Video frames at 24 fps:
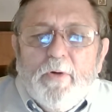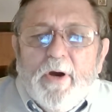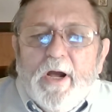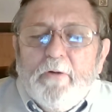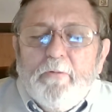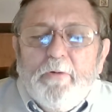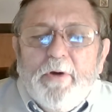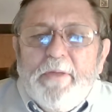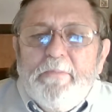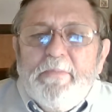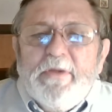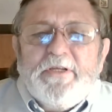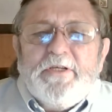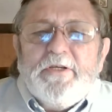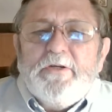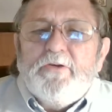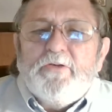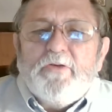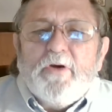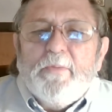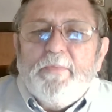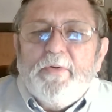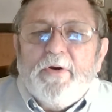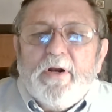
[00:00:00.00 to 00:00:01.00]
we
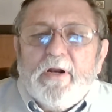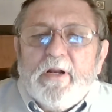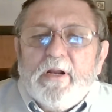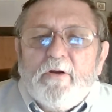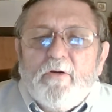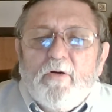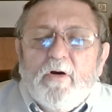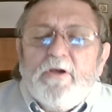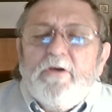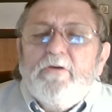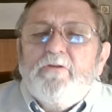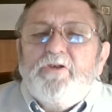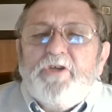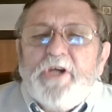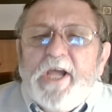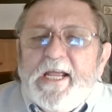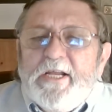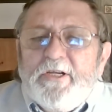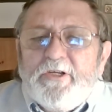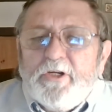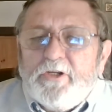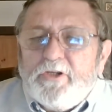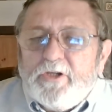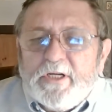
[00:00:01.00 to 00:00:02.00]
misinterpreted it, or you
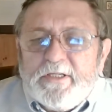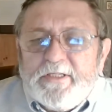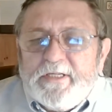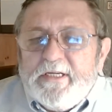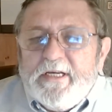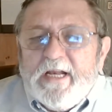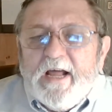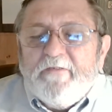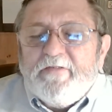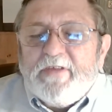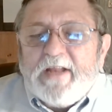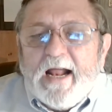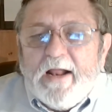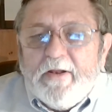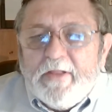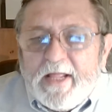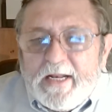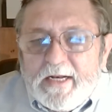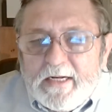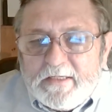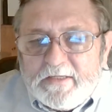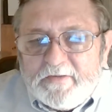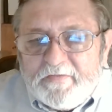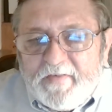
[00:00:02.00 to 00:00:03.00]
changed it just enough now
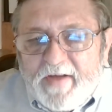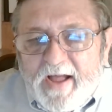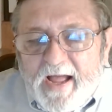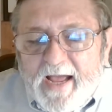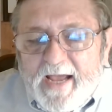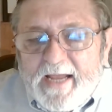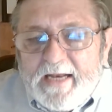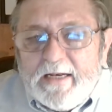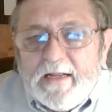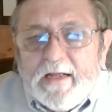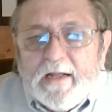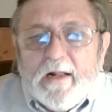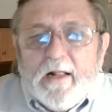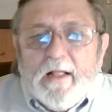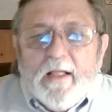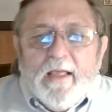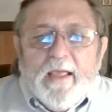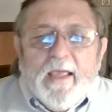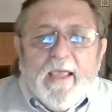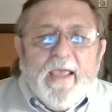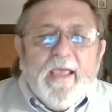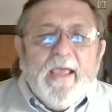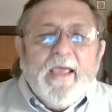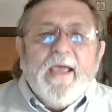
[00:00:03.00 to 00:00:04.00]
that it's fine.
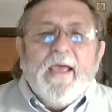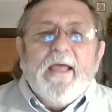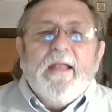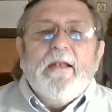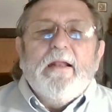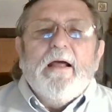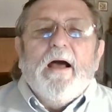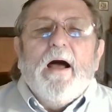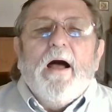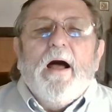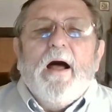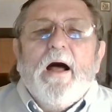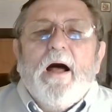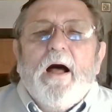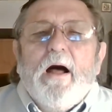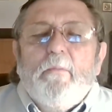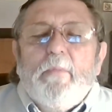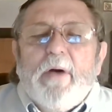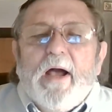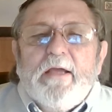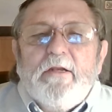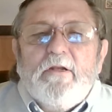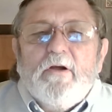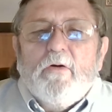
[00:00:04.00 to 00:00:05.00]
And
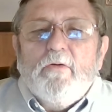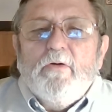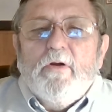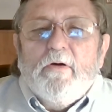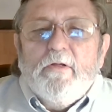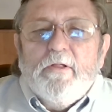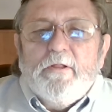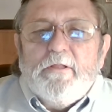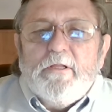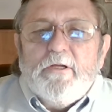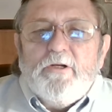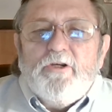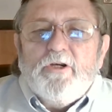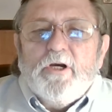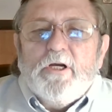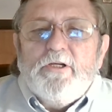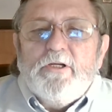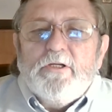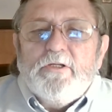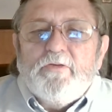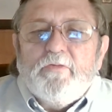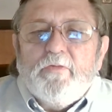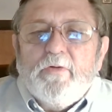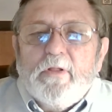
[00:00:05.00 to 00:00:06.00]
I don't know that the
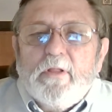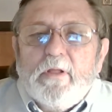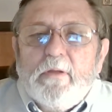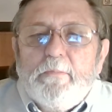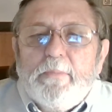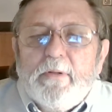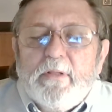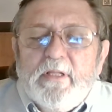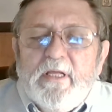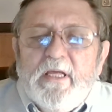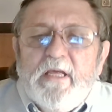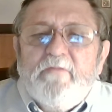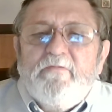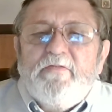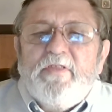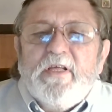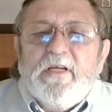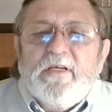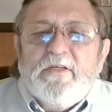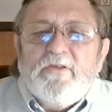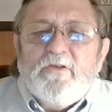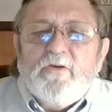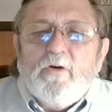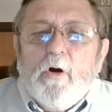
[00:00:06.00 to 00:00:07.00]
judges really believed
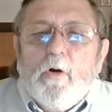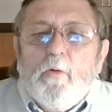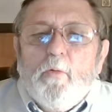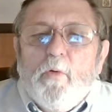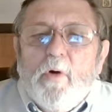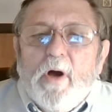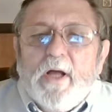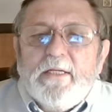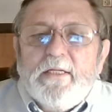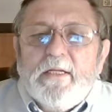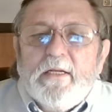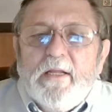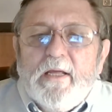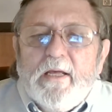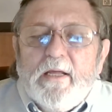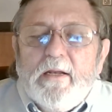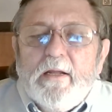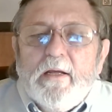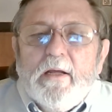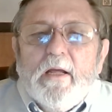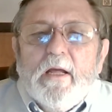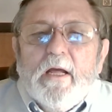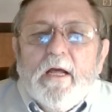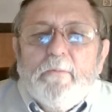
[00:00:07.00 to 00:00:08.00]
this or wanted
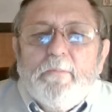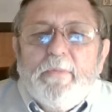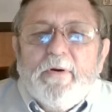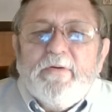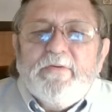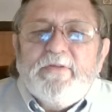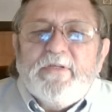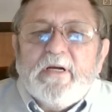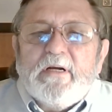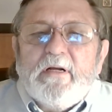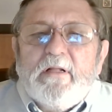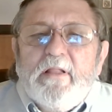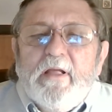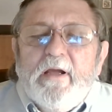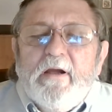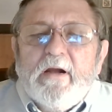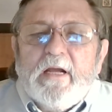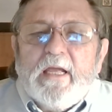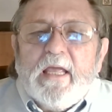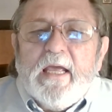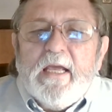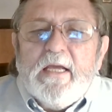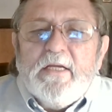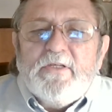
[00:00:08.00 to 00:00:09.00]
it, but it's a
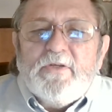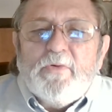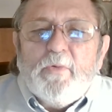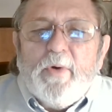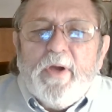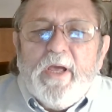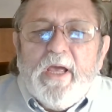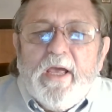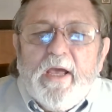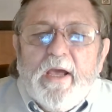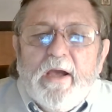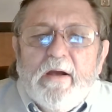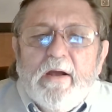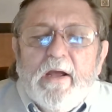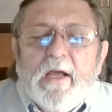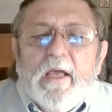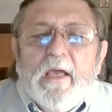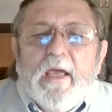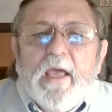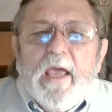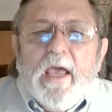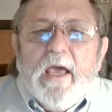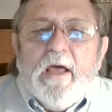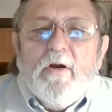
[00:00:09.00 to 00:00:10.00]
clear case where,
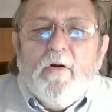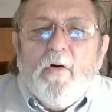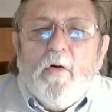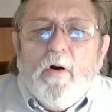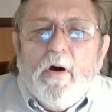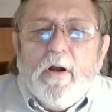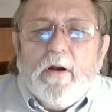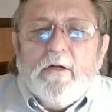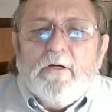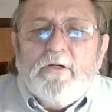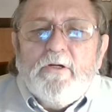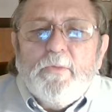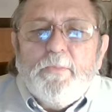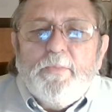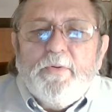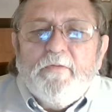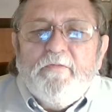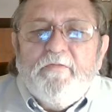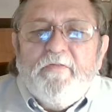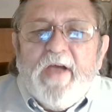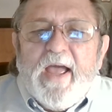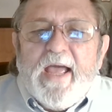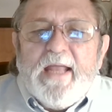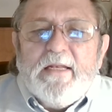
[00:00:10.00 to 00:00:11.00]
in order to
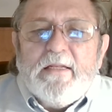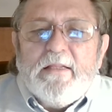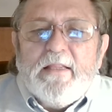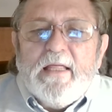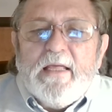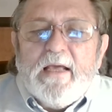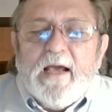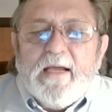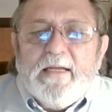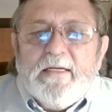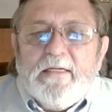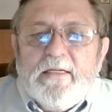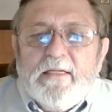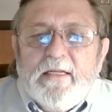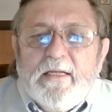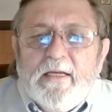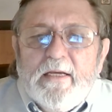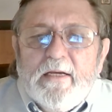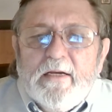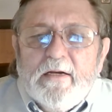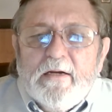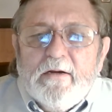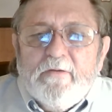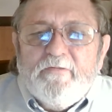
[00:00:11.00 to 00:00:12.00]
prevent the
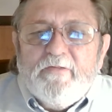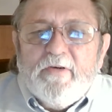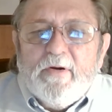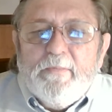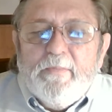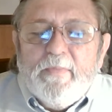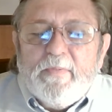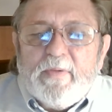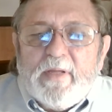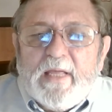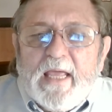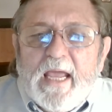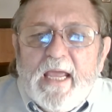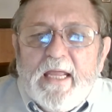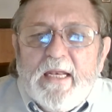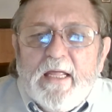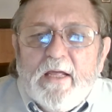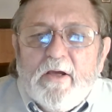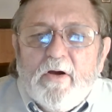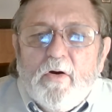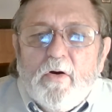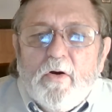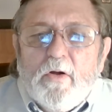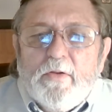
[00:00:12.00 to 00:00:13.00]
idea from
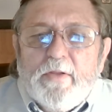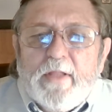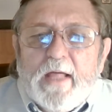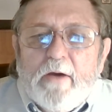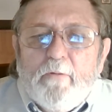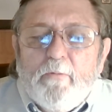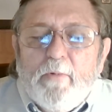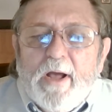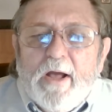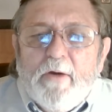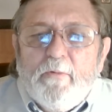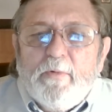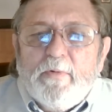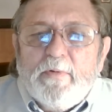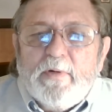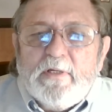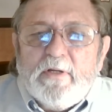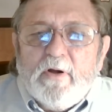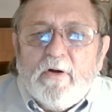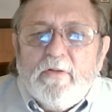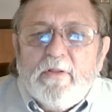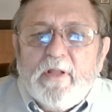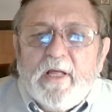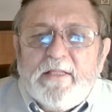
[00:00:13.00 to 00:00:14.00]
gaining hold that, well, when we
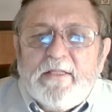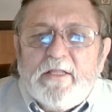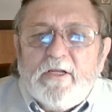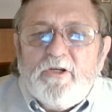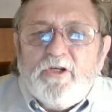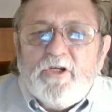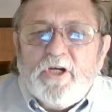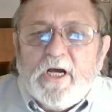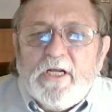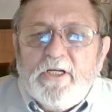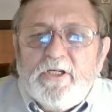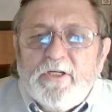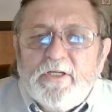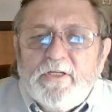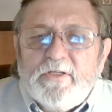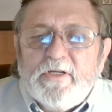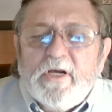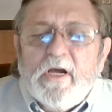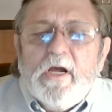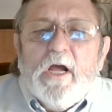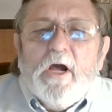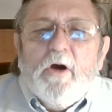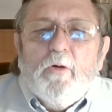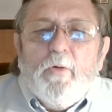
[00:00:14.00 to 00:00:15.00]
don't like the judges,
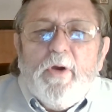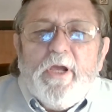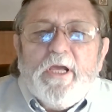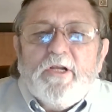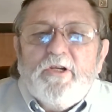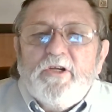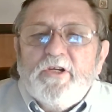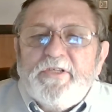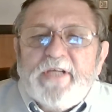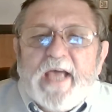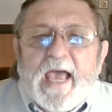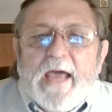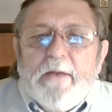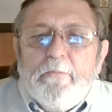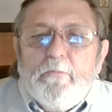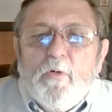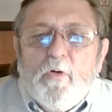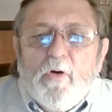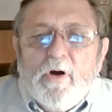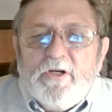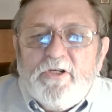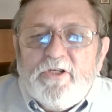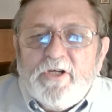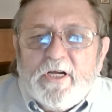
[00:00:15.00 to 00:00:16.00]
we can just add
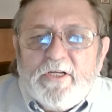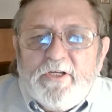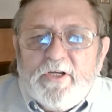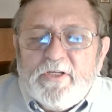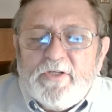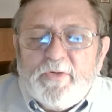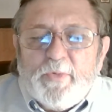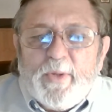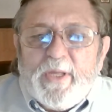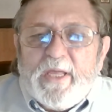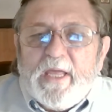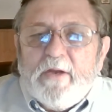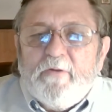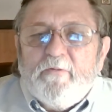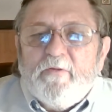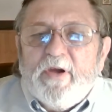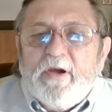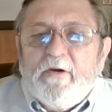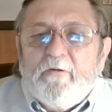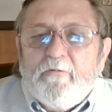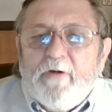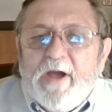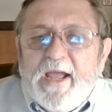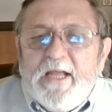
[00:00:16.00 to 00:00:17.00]
more judges, we can
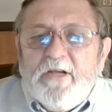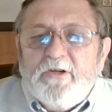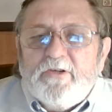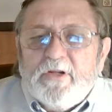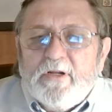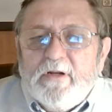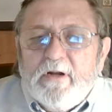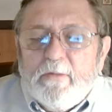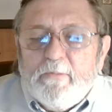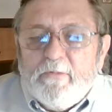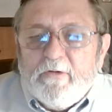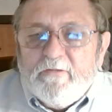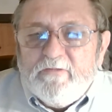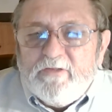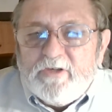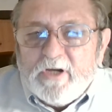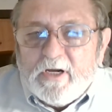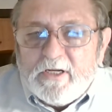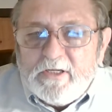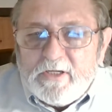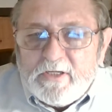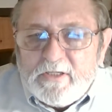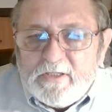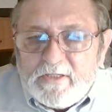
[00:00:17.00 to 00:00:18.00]
rearrange the number of
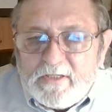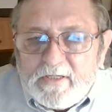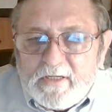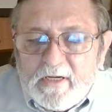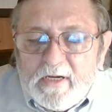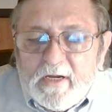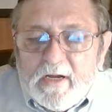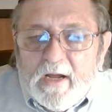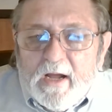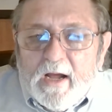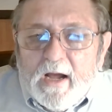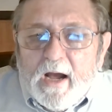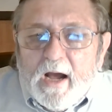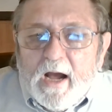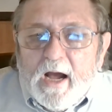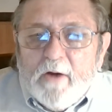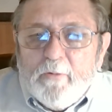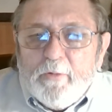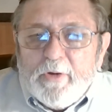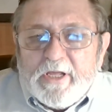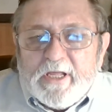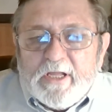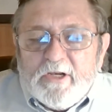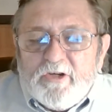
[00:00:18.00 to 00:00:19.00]
judges,
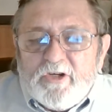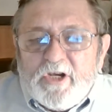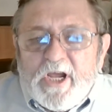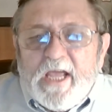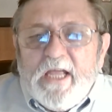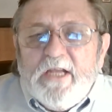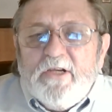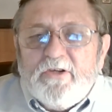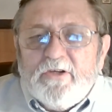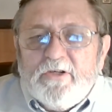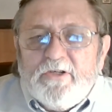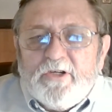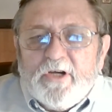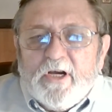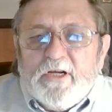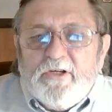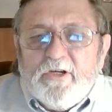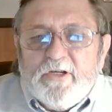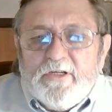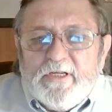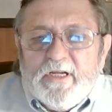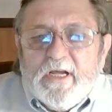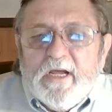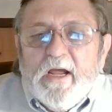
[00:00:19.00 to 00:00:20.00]
we can change the
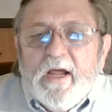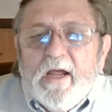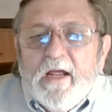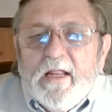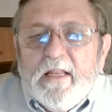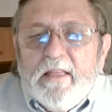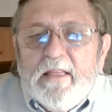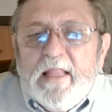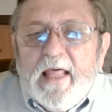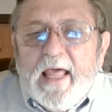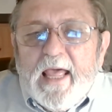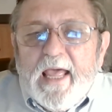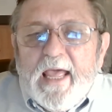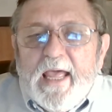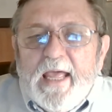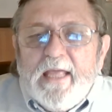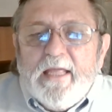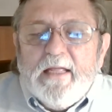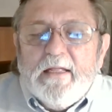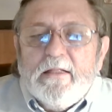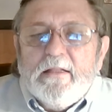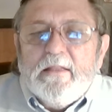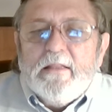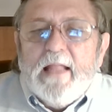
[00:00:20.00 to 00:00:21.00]
judges,
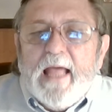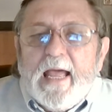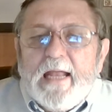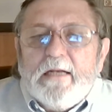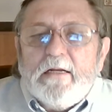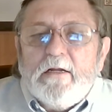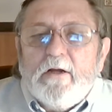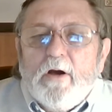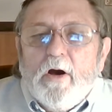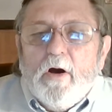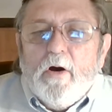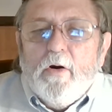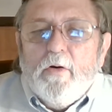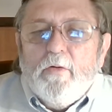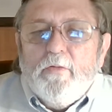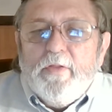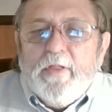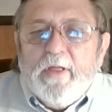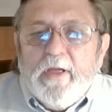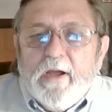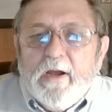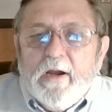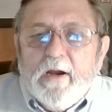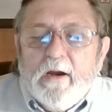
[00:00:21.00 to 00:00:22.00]
they let go
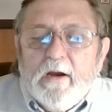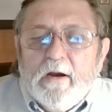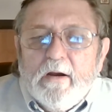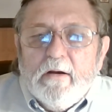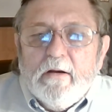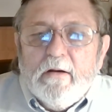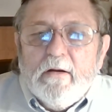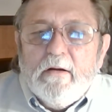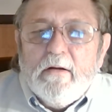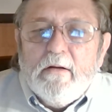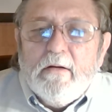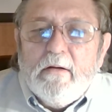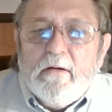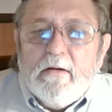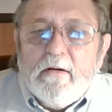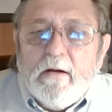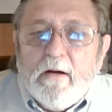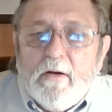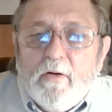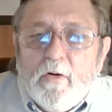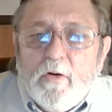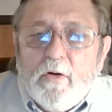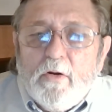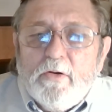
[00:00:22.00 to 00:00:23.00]
their
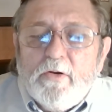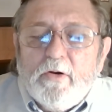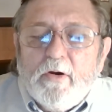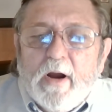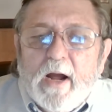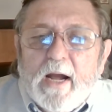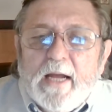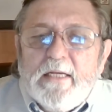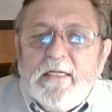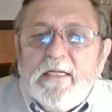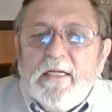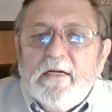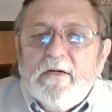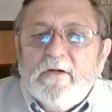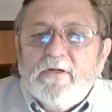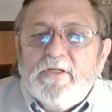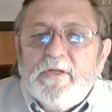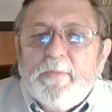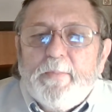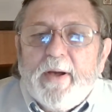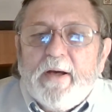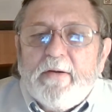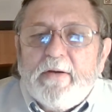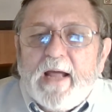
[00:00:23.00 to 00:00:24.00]
older
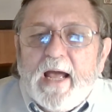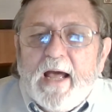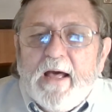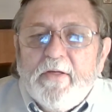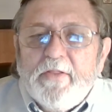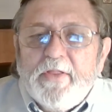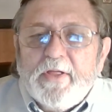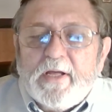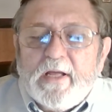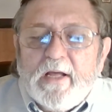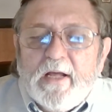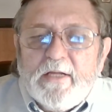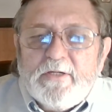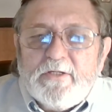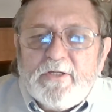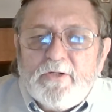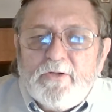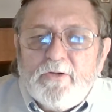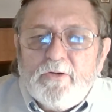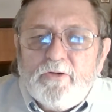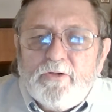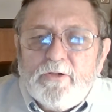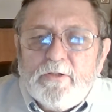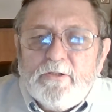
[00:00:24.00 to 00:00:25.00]
ideas about how the
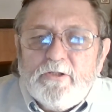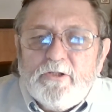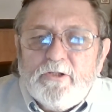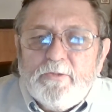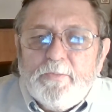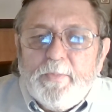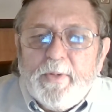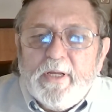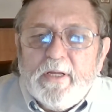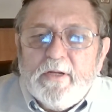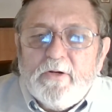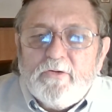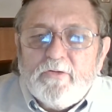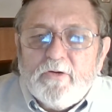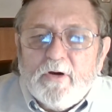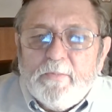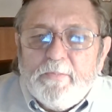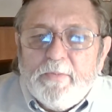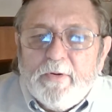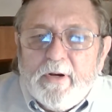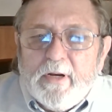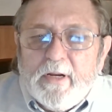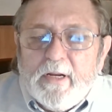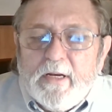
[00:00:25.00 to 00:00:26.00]
Constitution should be
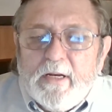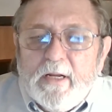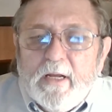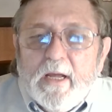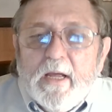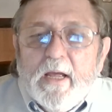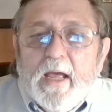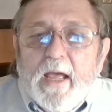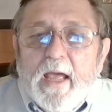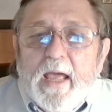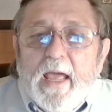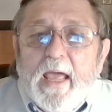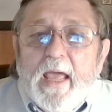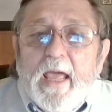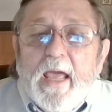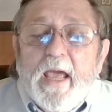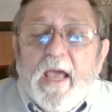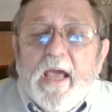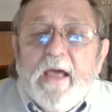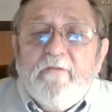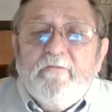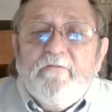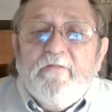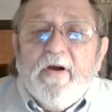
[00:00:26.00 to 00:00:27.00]
interpreted,
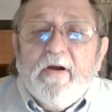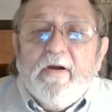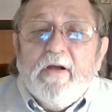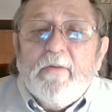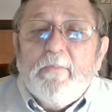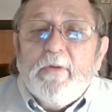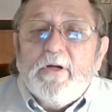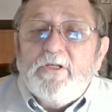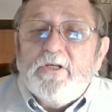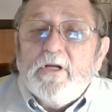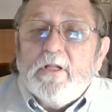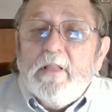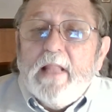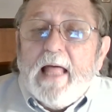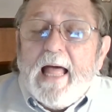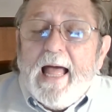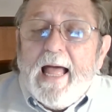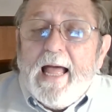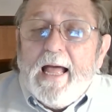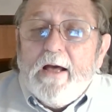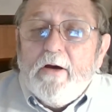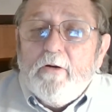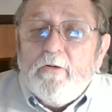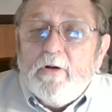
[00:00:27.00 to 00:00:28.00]
and very much
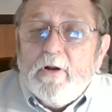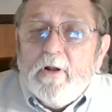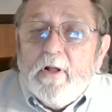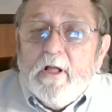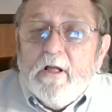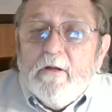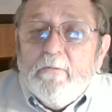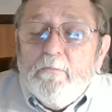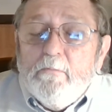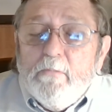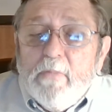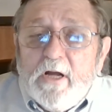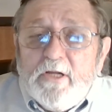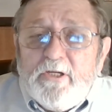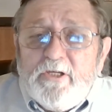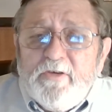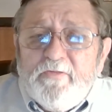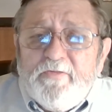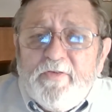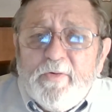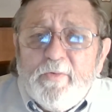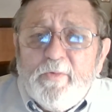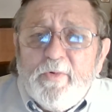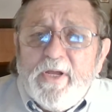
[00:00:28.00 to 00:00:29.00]
allowed much
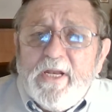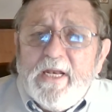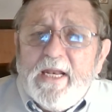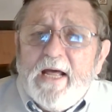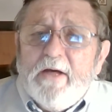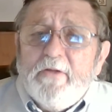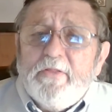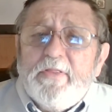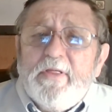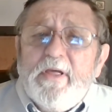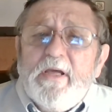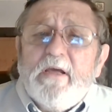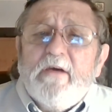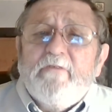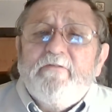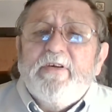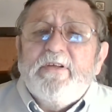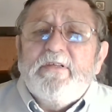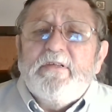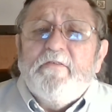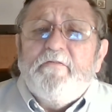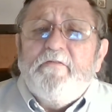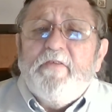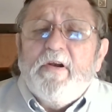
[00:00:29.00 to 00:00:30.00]
of what we now think of
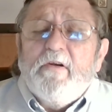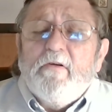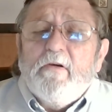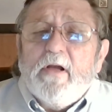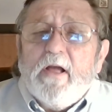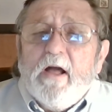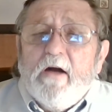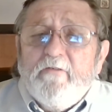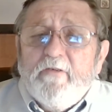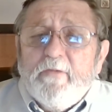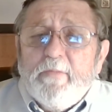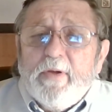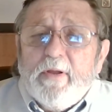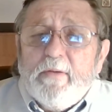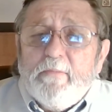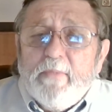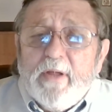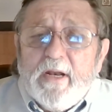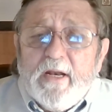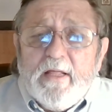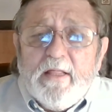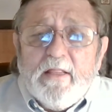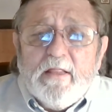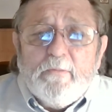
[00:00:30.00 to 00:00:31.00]
as a federal government.
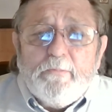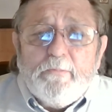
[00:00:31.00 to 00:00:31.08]
Many of the